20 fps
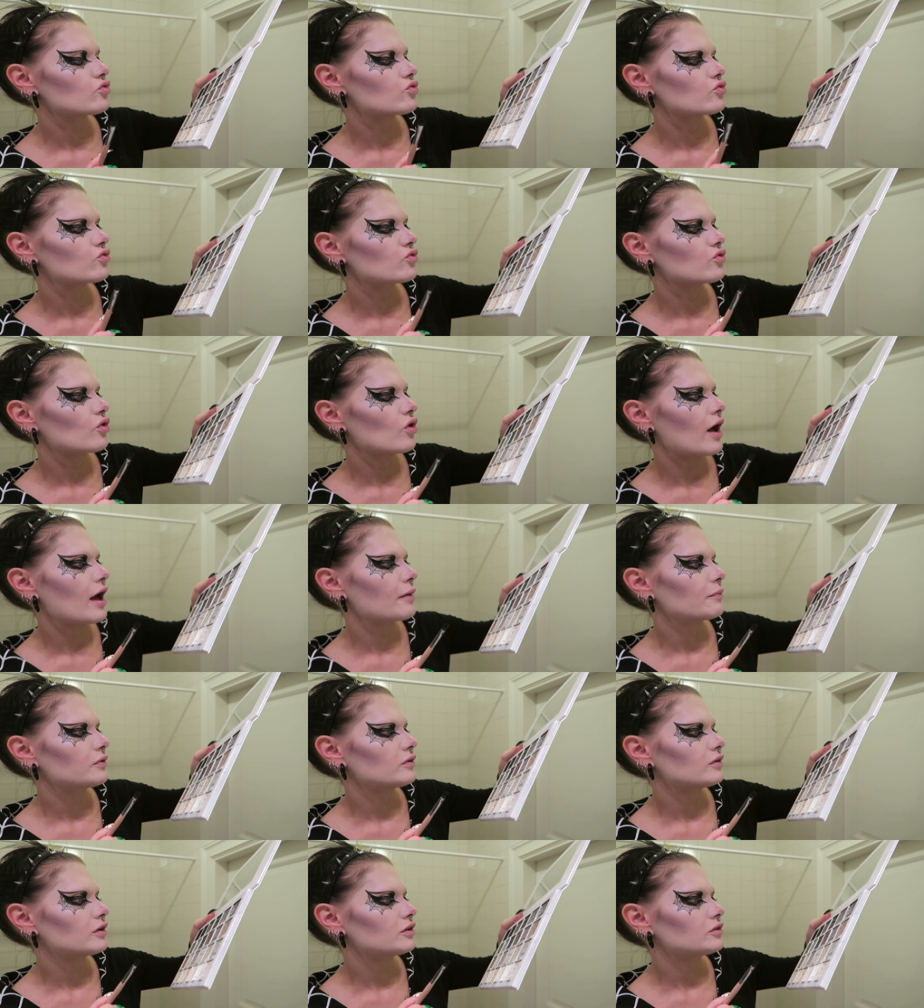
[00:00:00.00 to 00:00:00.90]
so
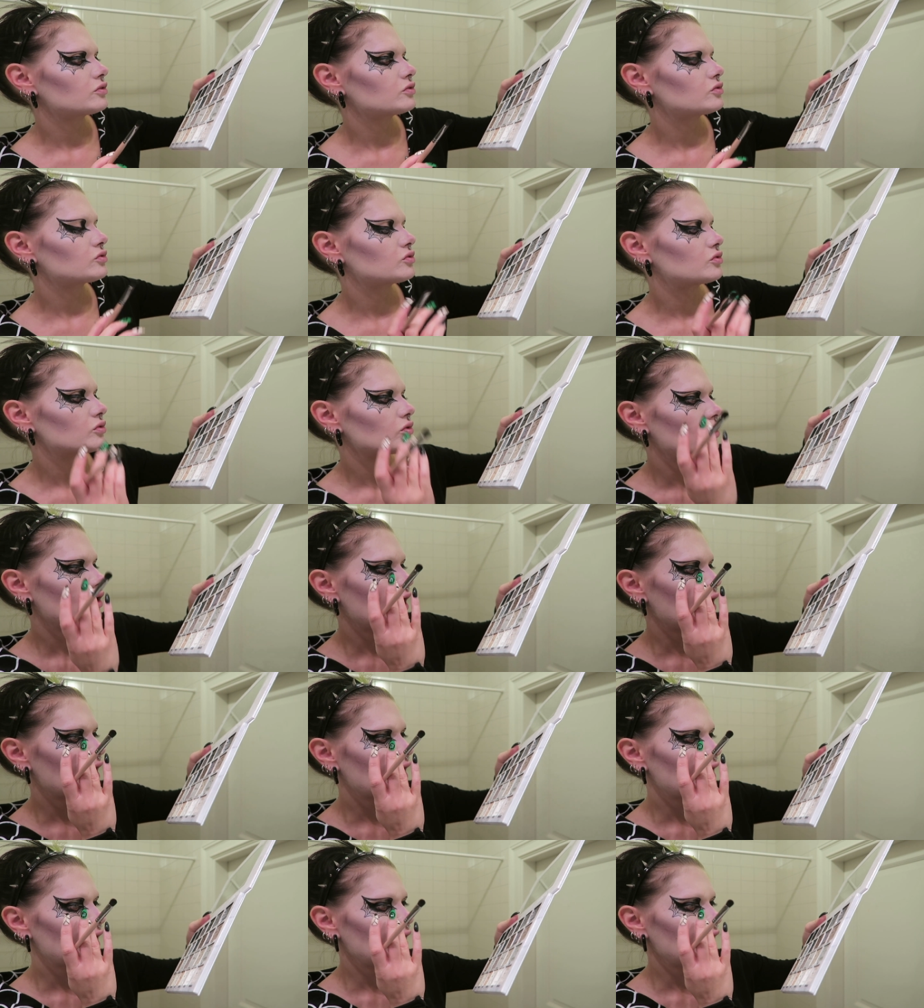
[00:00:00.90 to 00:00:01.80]
I'm gonna
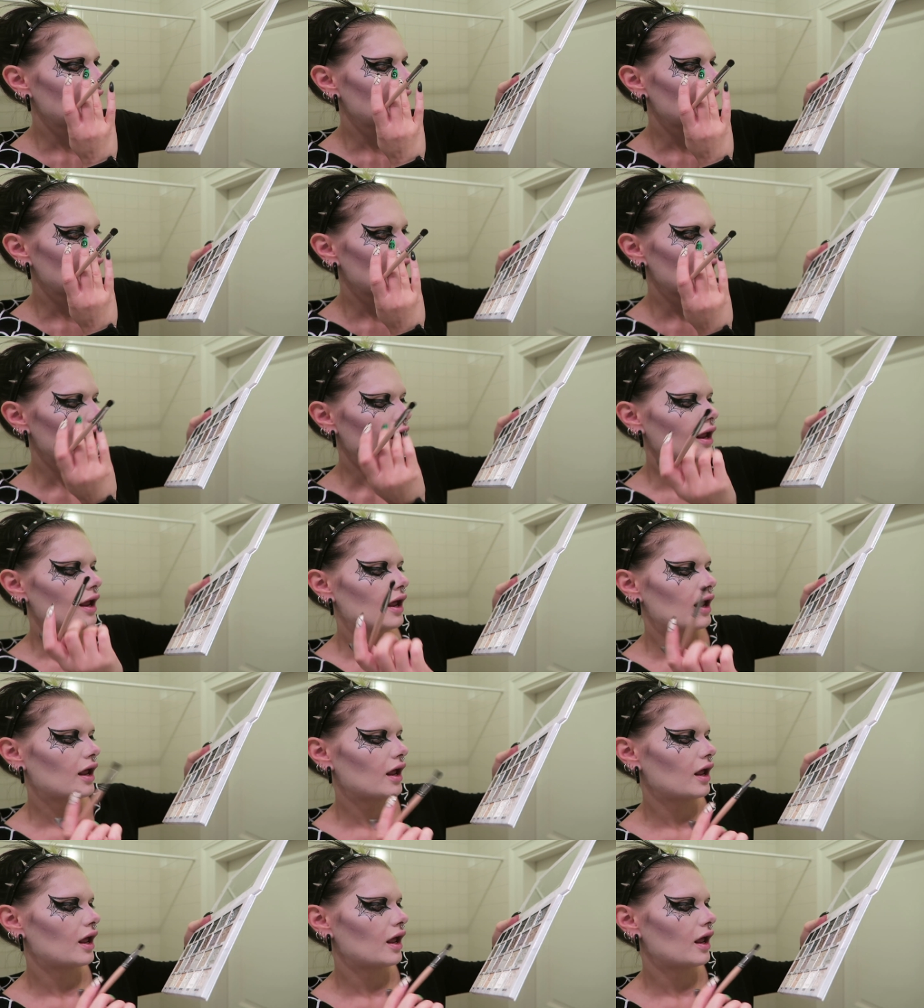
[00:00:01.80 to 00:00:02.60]
try